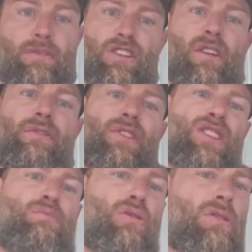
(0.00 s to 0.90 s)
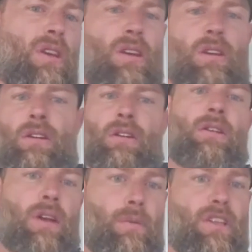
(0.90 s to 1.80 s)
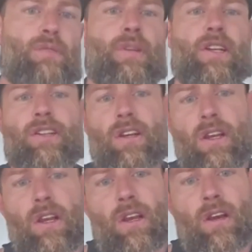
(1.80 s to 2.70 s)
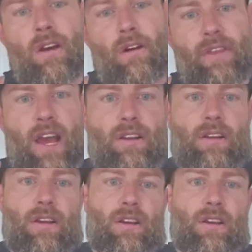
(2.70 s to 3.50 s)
starting to feel spooky up in this bitch, all that.